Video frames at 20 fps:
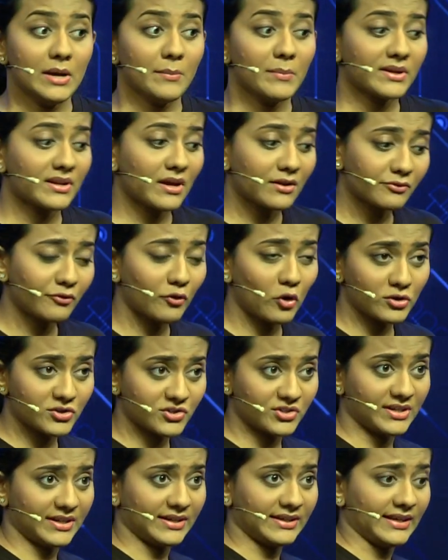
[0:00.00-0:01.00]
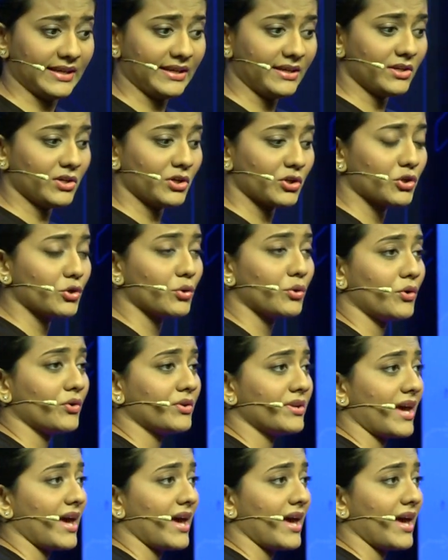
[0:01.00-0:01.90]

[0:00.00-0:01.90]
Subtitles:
But unfortunately, you don't